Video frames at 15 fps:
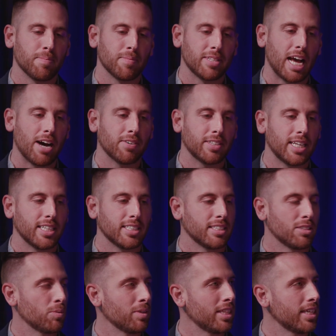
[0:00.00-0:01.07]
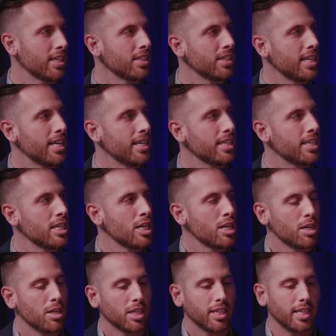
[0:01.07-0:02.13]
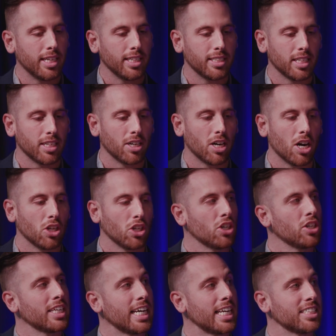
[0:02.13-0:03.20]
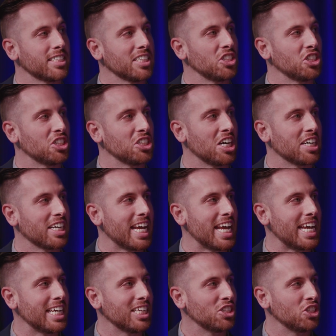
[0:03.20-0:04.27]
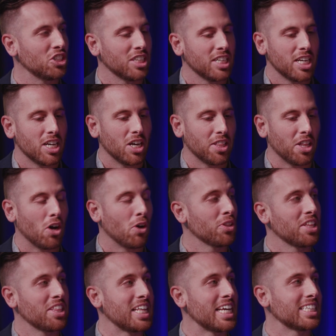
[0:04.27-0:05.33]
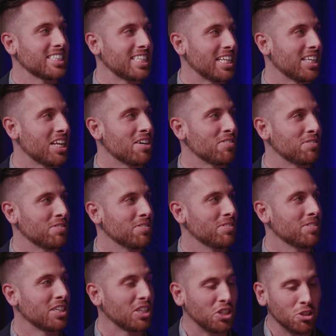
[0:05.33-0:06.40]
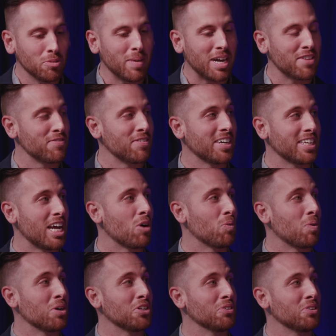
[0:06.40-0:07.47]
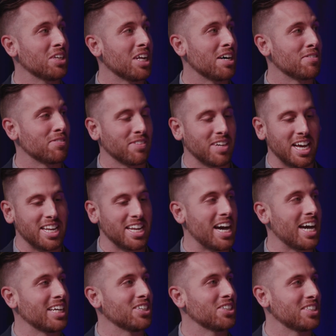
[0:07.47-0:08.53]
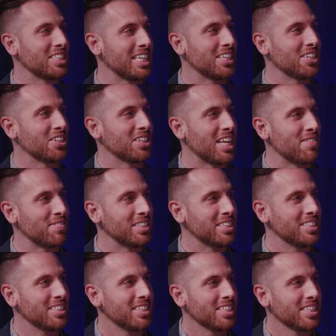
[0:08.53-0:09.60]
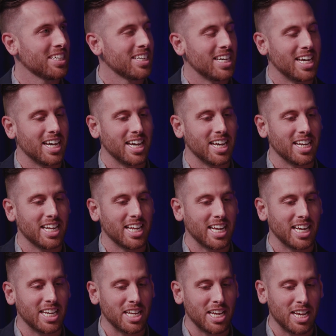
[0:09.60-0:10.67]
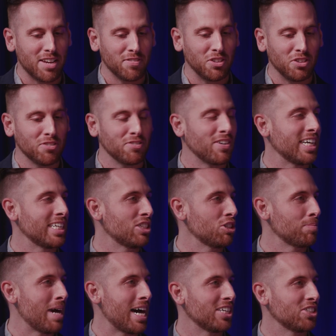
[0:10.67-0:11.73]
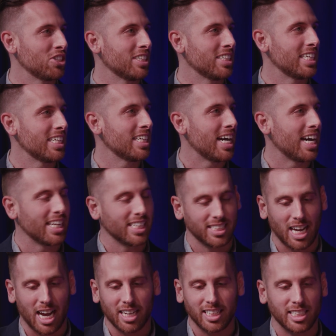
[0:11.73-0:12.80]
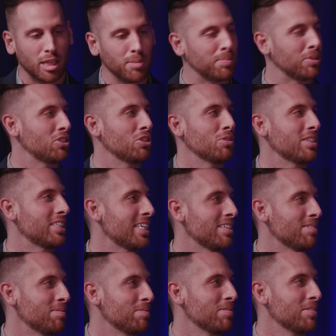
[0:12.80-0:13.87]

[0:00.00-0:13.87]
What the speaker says: nowadays is with the internet, kids that are learning at such a young age, all the things they love. Like you might find out what you love at 9 or 10 or 11, and if you find your passion then, I'd say pursue it then.